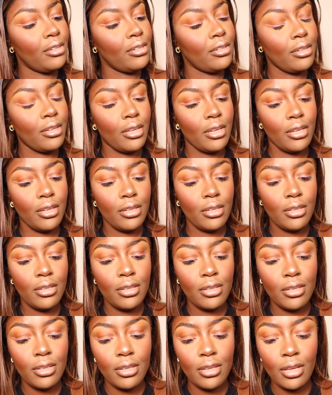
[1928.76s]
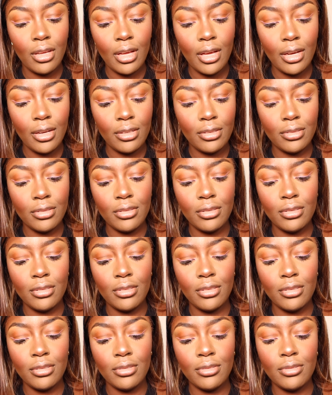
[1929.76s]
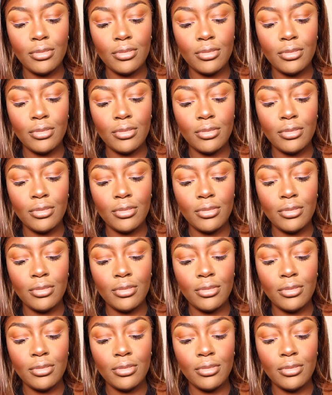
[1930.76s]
Okay, I do not know.